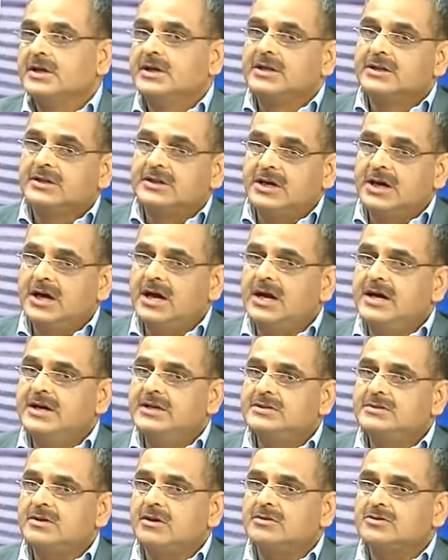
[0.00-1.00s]
Third
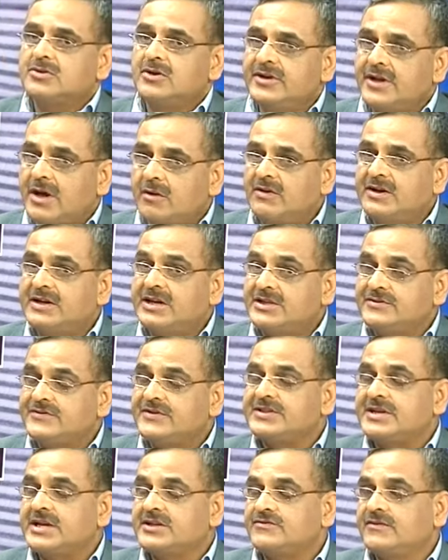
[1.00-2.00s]
is also nowadays, which
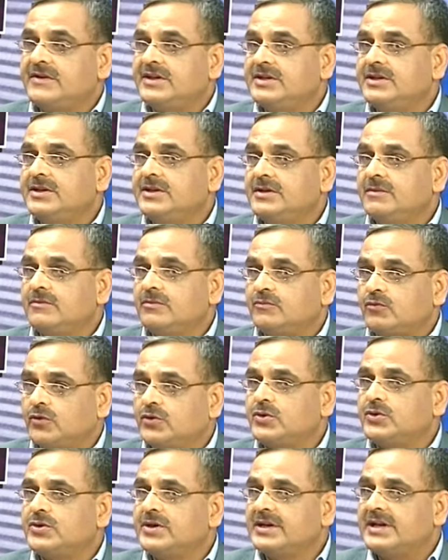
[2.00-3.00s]
has
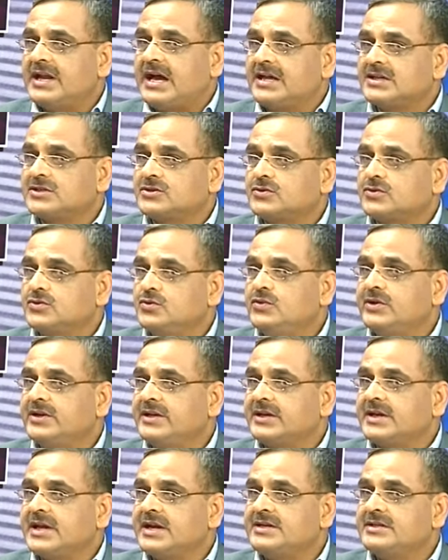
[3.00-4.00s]
during last 2
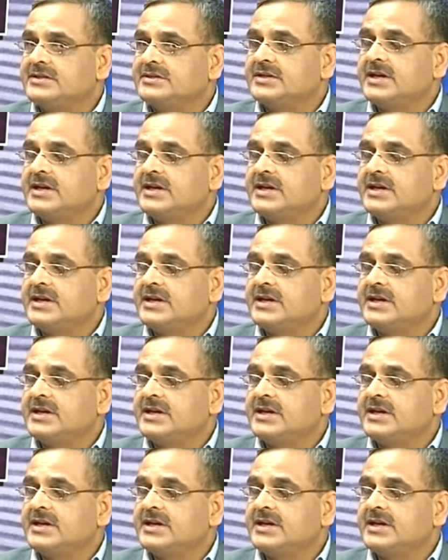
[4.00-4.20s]
decades,